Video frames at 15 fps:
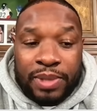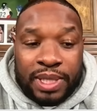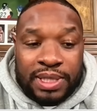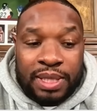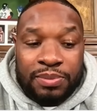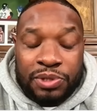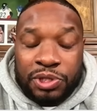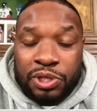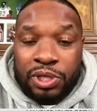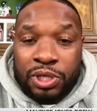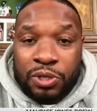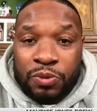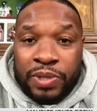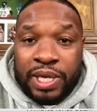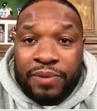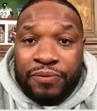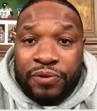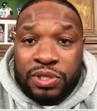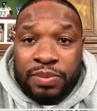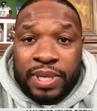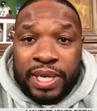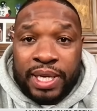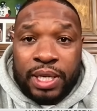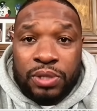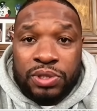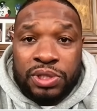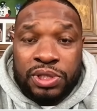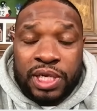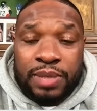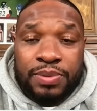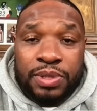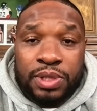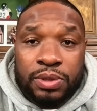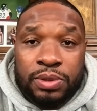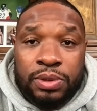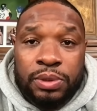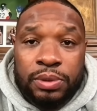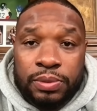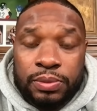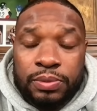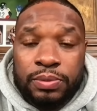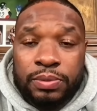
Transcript: him because I'm sure he'll be up for some head coaching job soon. And